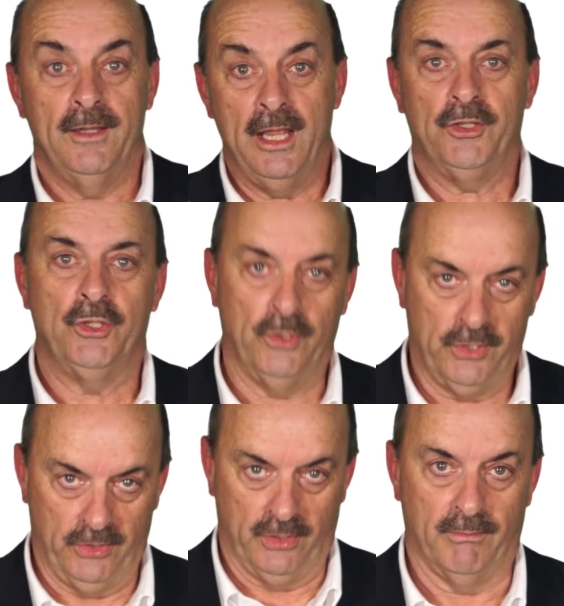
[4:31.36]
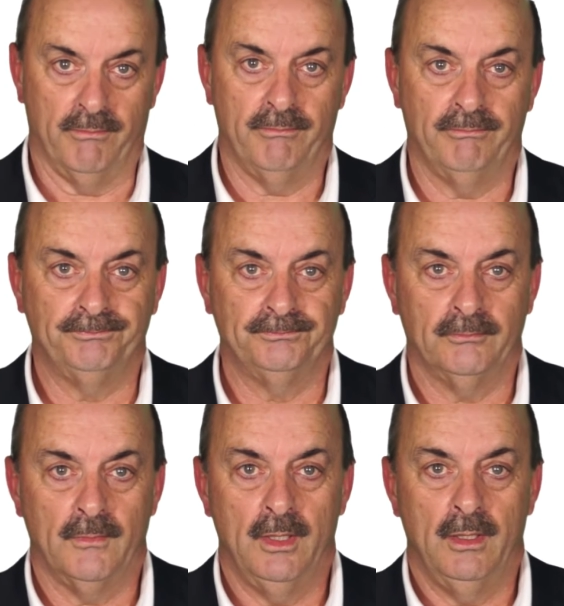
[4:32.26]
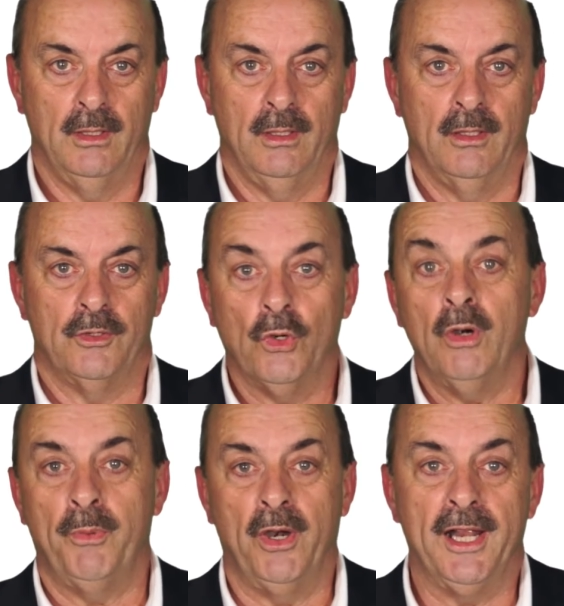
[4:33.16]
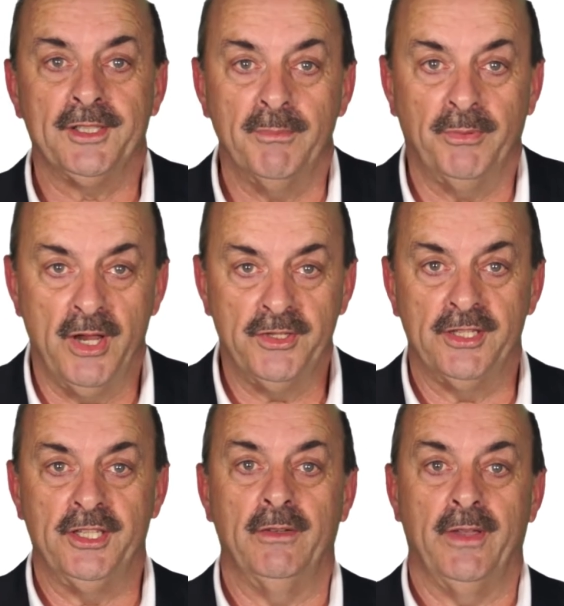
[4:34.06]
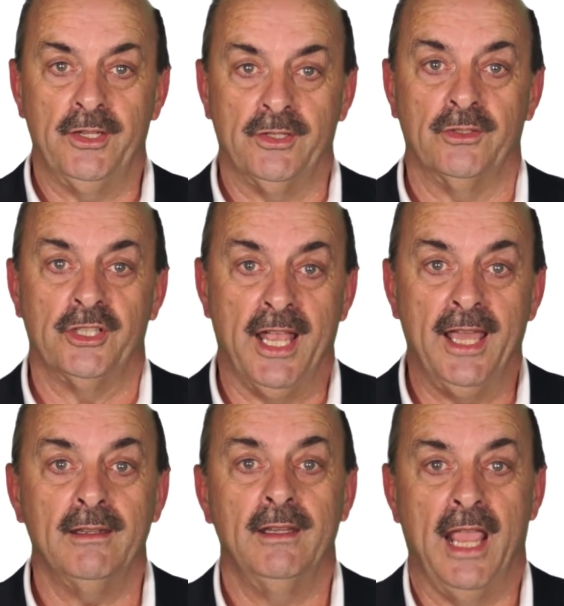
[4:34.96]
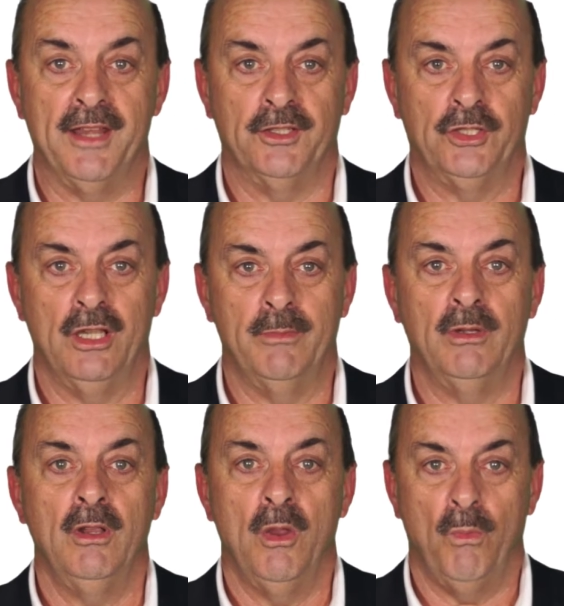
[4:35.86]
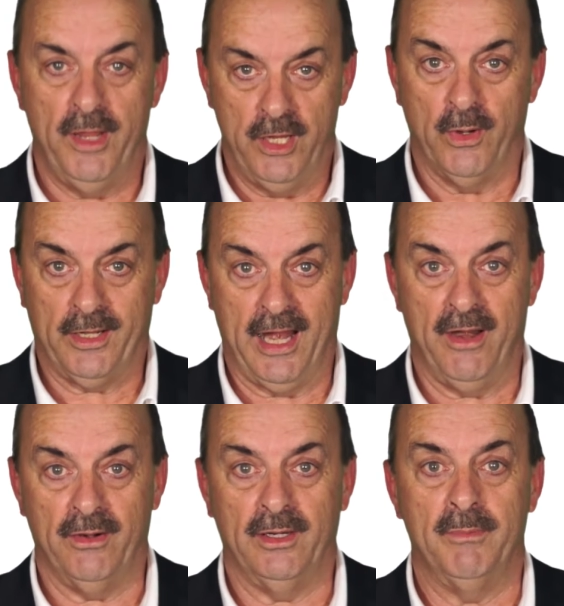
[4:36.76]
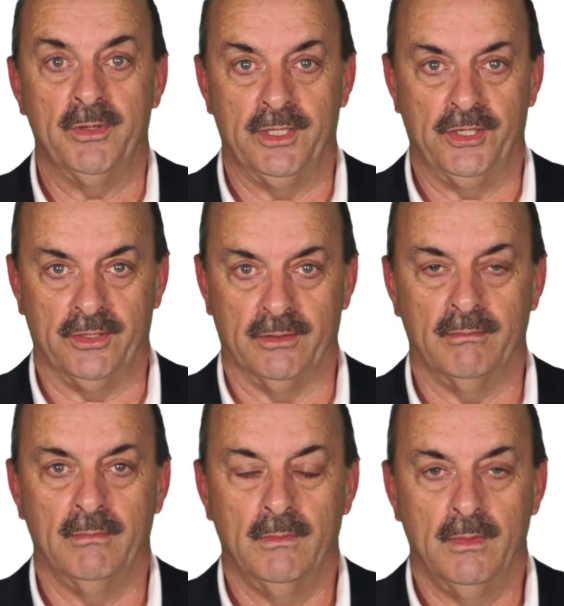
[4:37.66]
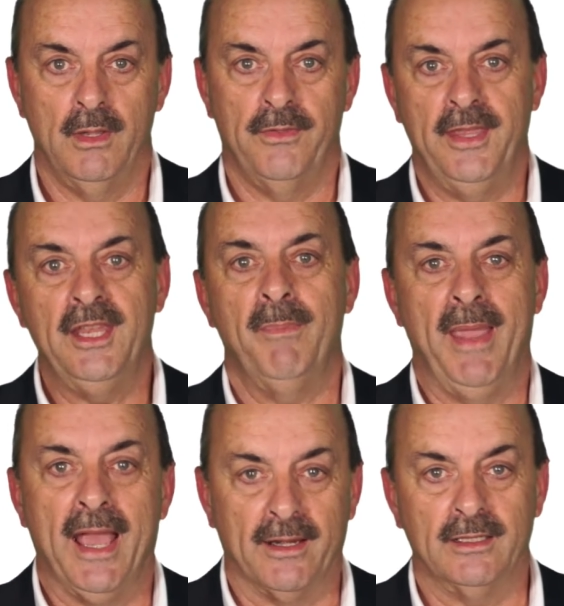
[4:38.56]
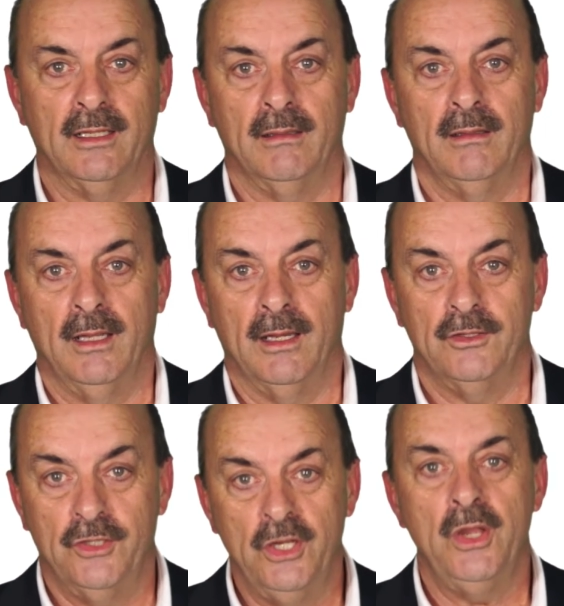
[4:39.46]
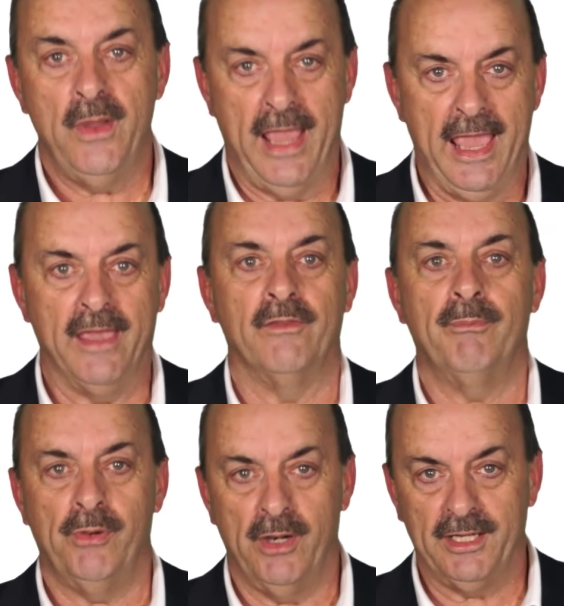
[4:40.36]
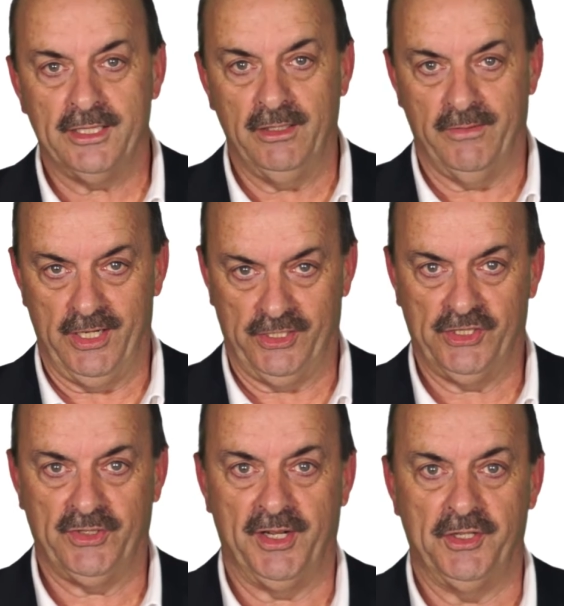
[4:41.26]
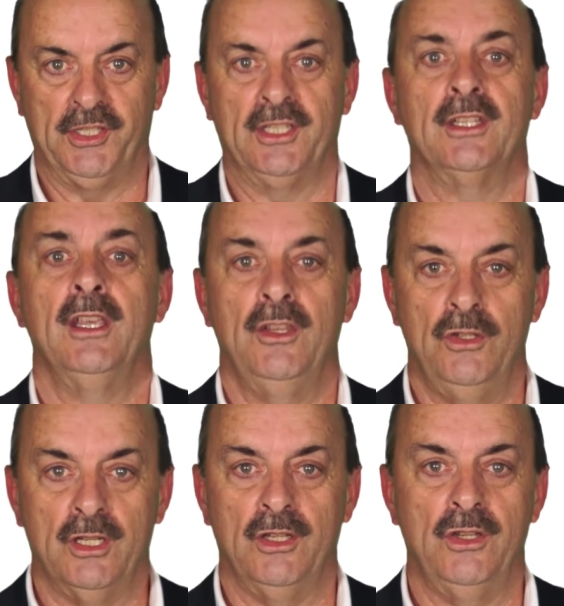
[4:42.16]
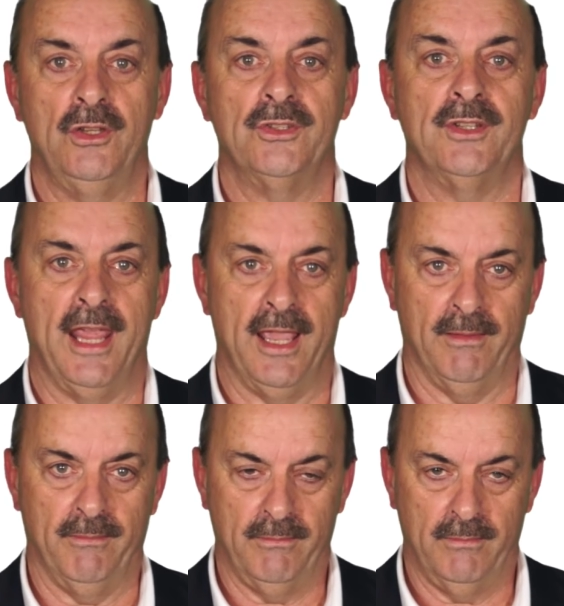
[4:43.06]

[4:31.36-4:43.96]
Now it's your turn. Draw a product and process innovation chart and determine where you are currently positioned. Think about, do you have product innovation strategies you can use now?